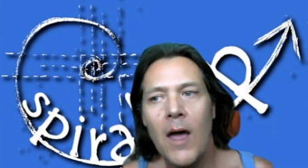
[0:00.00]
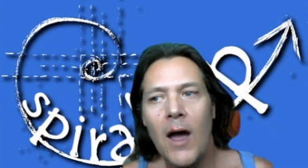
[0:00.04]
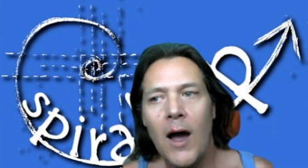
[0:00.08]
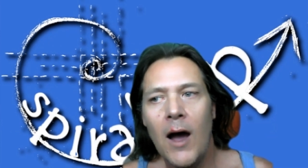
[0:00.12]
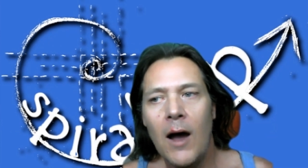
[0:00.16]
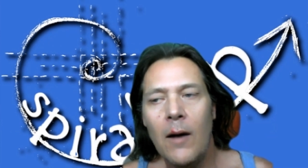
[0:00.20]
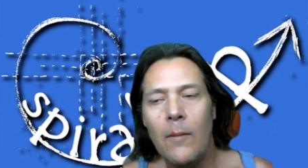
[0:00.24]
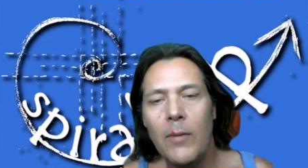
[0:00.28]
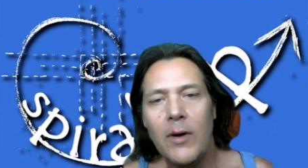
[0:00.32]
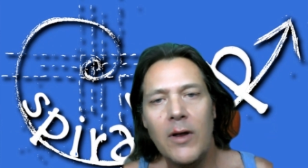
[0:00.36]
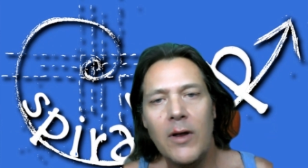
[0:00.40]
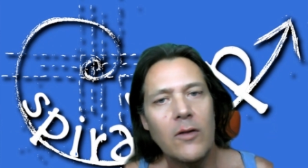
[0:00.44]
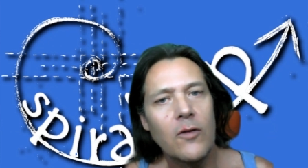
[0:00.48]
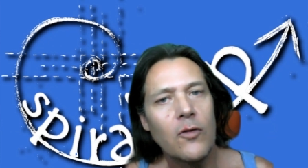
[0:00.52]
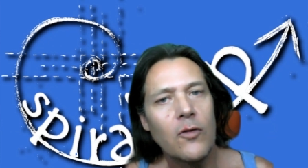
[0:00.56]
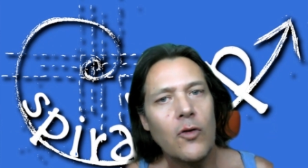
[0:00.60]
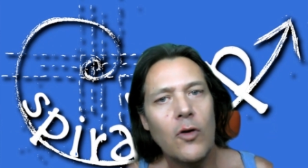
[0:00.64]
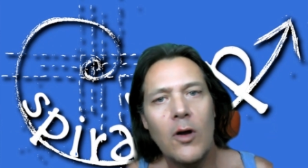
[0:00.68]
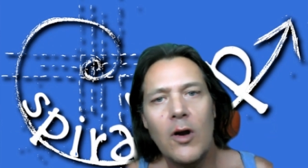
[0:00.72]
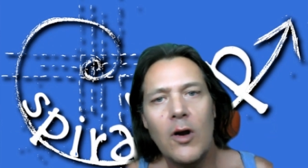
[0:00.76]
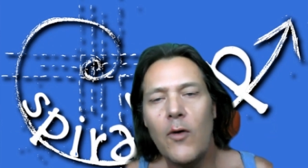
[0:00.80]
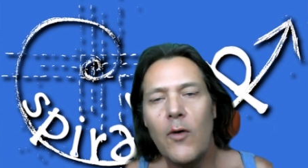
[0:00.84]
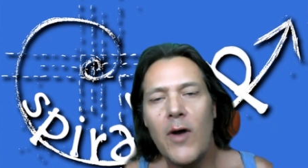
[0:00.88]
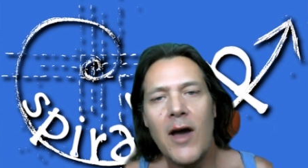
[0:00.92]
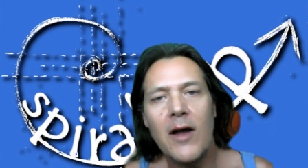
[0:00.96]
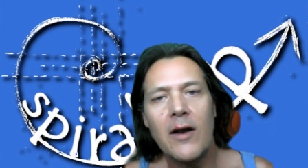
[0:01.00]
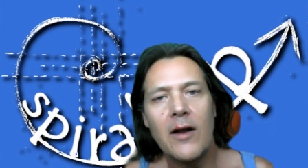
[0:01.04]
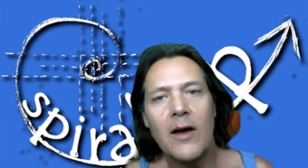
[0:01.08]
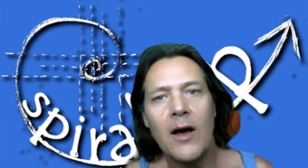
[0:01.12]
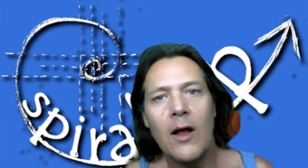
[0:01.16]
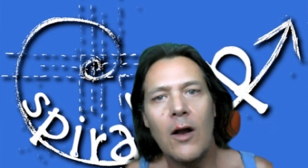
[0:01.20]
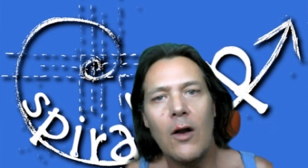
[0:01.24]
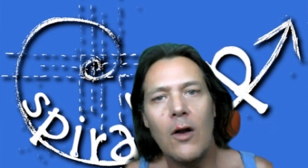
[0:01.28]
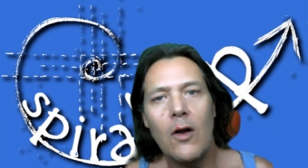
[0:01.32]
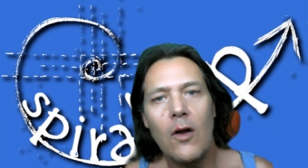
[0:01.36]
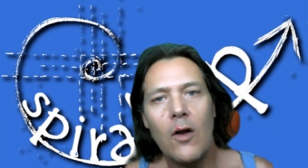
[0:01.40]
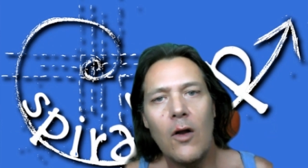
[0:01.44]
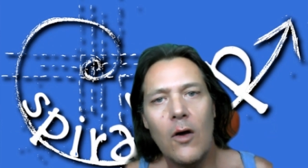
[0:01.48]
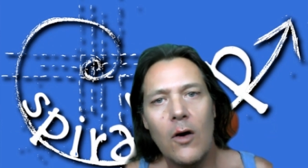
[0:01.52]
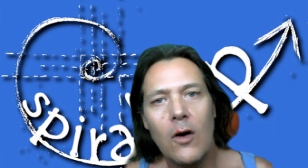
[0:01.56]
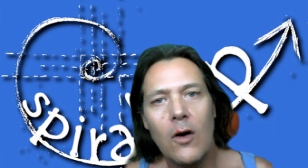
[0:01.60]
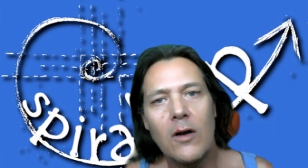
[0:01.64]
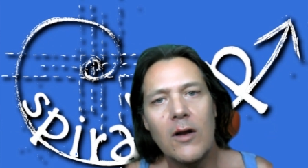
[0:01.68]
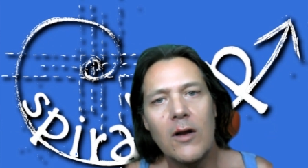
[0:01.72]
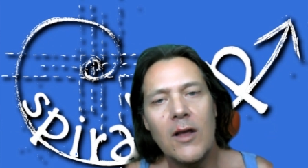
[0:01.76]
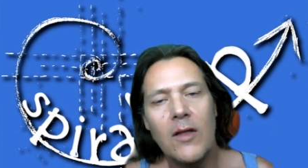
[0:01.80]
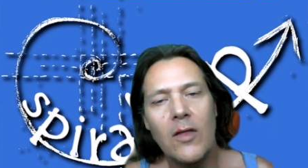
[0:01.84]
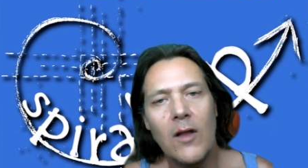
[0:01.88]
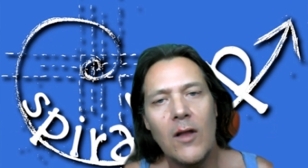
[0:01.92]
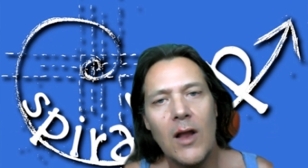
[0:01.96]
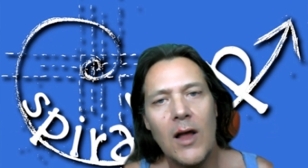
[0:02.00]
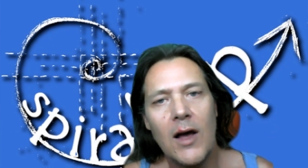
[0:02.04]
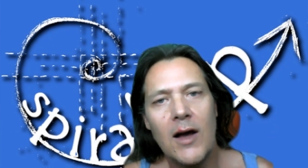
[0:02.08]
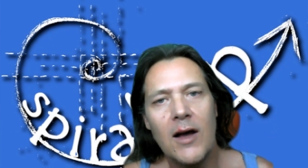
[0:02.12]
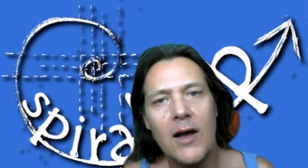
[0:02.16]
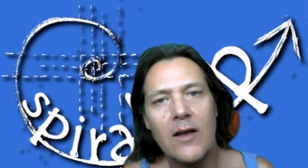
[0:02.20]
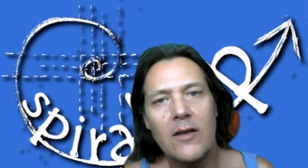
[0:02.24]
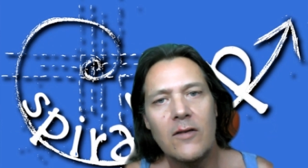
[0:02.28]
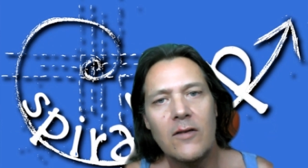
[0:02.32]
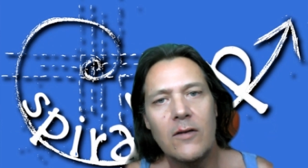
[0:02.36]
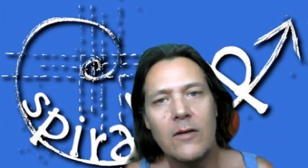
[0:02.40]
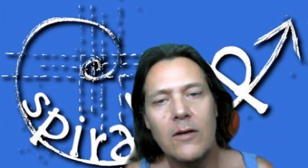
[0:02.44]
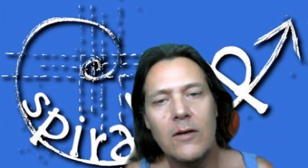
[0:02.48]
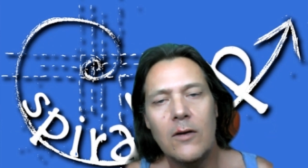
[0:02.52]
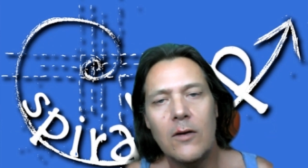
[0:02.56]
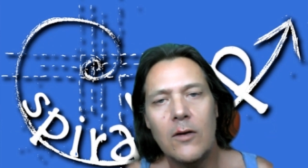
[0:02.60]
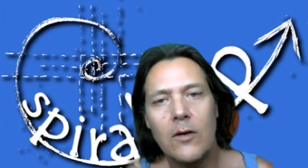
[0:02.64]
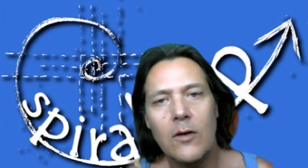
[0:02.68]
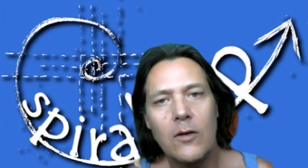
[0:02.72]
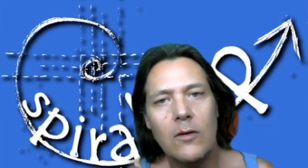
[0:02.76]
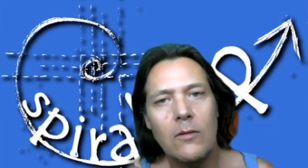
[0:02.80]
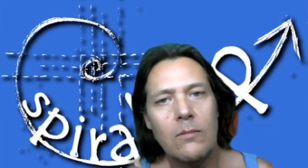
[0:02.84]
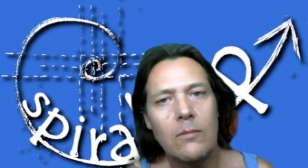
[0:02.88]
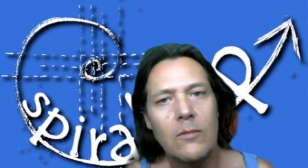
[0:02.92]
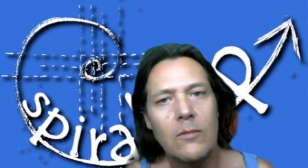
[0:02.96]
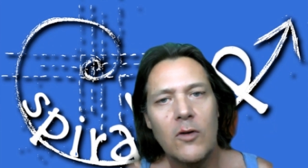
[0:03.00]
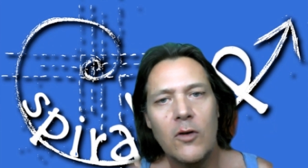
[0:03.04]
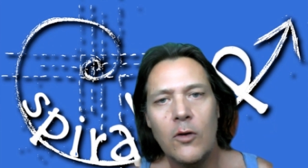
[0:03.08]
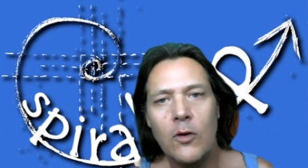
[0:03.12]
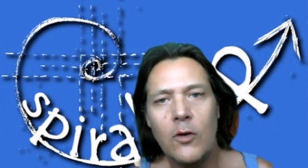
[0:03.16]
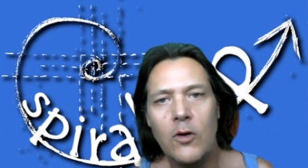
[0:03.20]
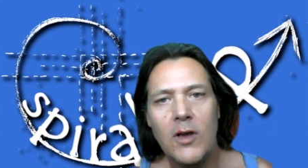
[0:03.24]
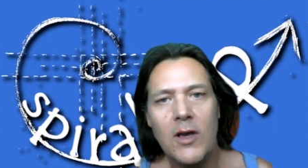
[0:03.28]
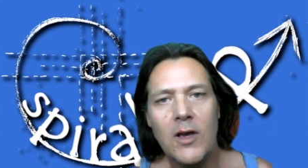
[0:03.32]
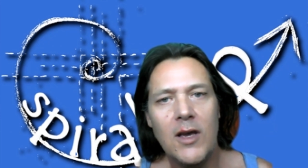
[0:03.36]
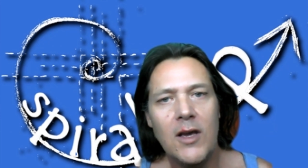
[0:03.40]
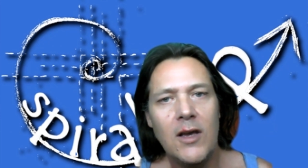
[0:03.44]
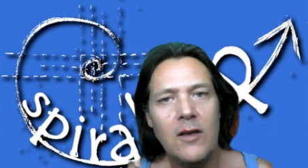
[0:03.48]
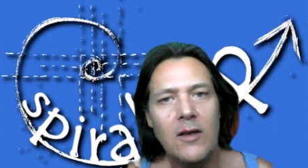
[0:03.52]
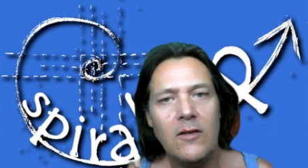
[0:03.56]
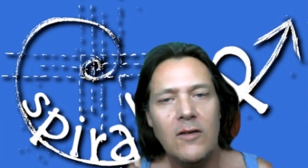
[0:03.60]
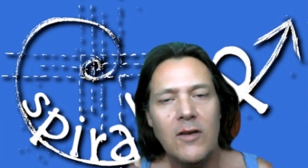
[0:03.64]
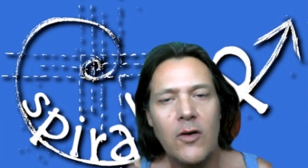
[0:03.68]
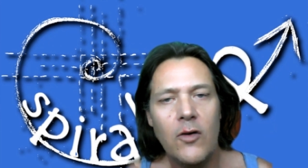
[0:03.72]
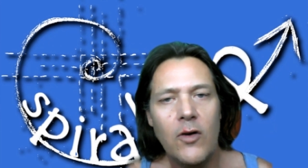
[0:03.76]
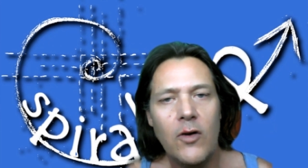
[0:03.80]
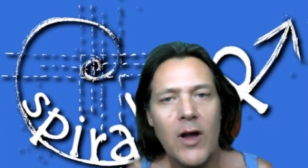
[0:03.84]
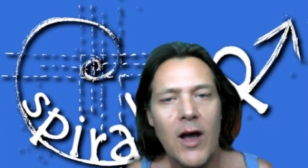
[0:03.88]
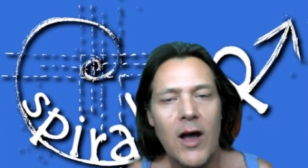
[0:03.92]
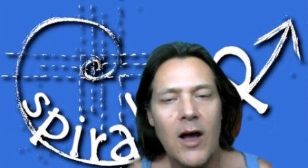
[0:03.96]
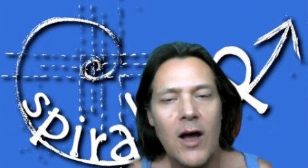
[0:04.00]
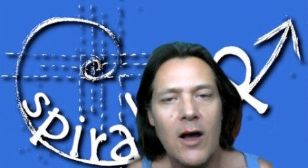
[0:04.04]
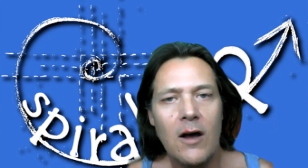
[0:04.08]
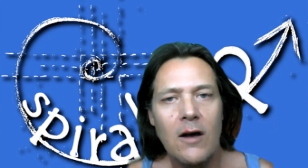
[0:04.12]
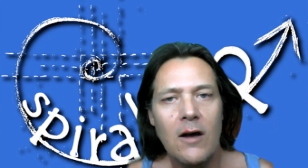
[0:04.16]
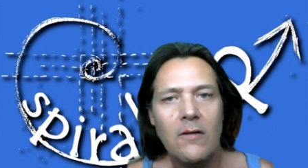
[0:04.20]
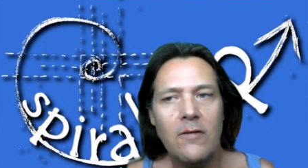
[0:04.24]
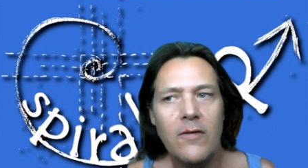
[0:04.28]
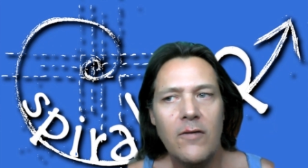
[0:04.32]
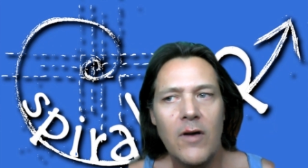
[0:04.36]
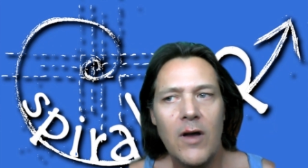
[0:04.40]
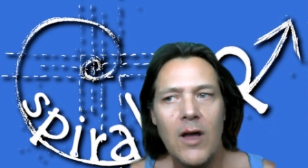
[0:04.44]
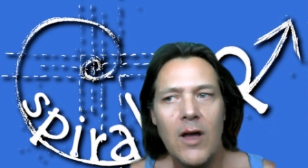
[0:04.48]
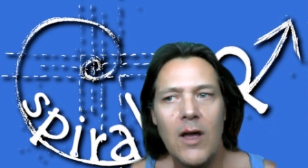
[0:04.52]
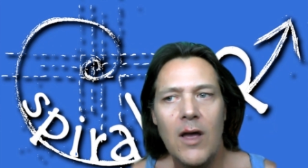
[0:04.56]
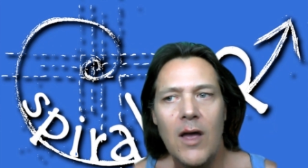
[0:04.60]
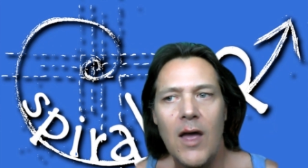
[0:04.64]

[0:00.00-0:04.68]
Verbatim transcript: um, being thrown around a lot in the last you know two years, year and a half,